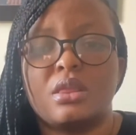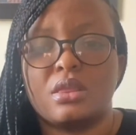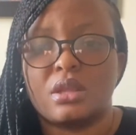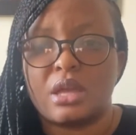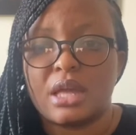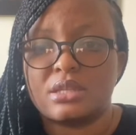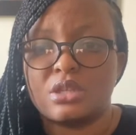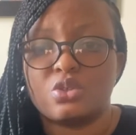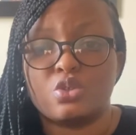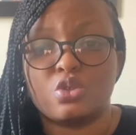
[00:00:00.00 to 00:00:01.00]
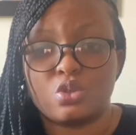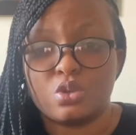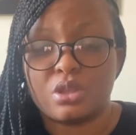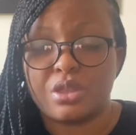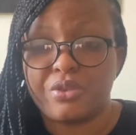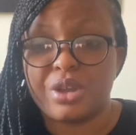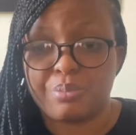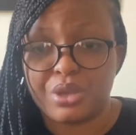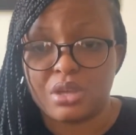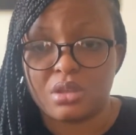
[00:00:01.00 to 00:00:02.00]
Getting to
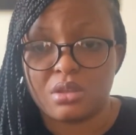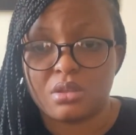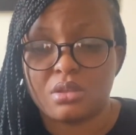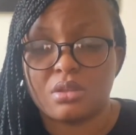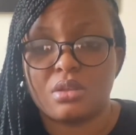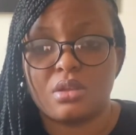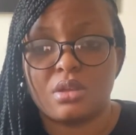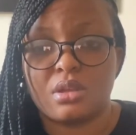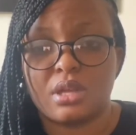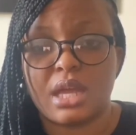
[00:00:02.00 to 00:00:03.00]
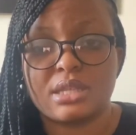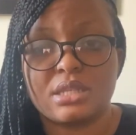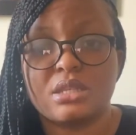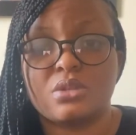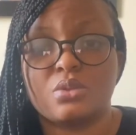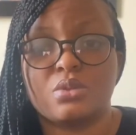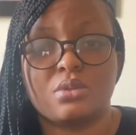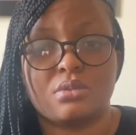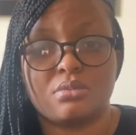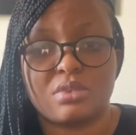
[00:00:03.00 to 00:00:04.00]
3B, getting to
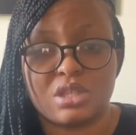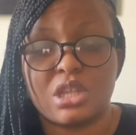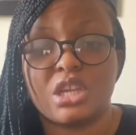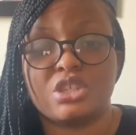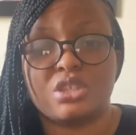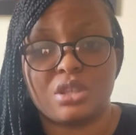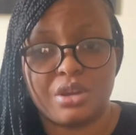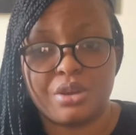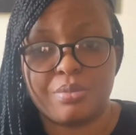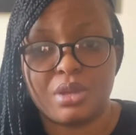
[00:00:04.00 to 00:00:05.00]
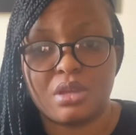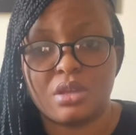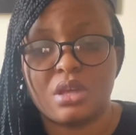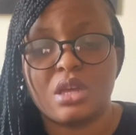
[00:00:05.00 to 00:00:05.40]
stage 3B.